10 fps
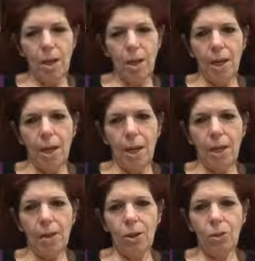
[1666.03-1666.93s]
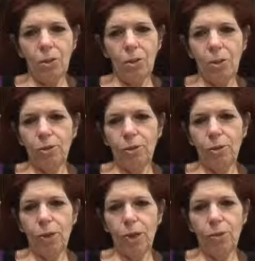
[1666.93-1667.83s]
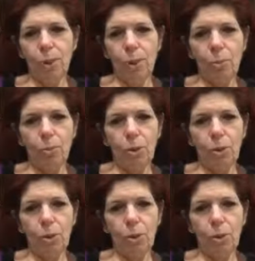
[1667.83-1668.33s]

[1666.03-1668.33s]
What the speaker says: And I know, Joyce, you've watched my home